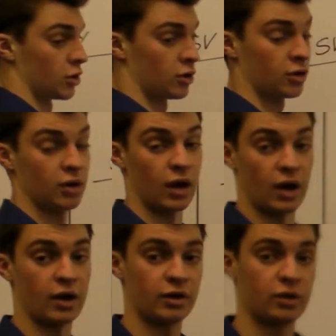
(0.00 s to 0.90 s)
turn
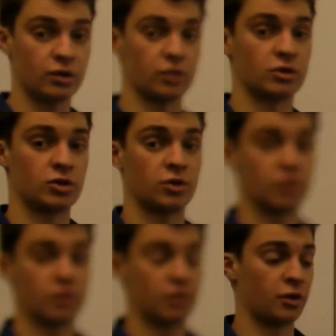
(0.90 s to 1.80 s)
on or
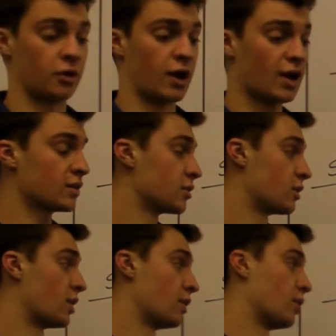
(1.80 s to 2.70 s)
not
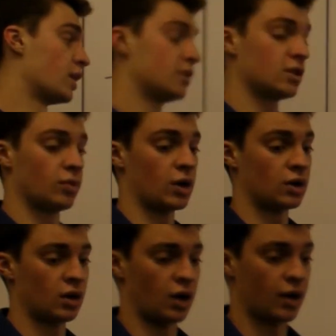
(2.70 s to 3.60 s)
turn on the light,
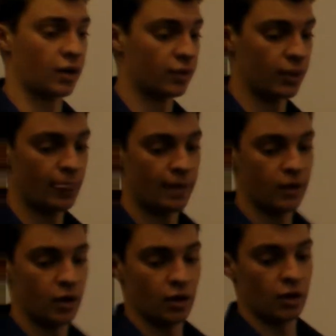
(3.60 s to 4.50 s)
depending on
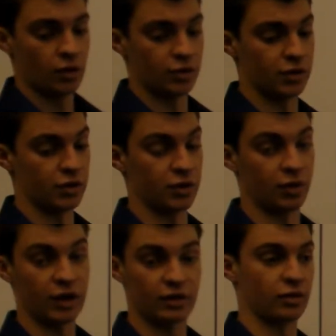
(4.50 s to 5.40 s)
the
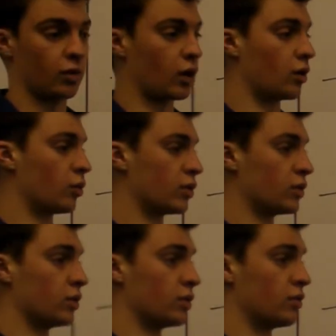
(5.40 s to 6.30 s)
light, what
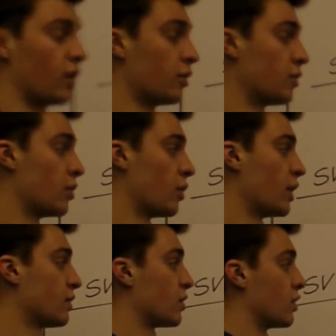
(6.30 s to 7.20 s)
the value of the light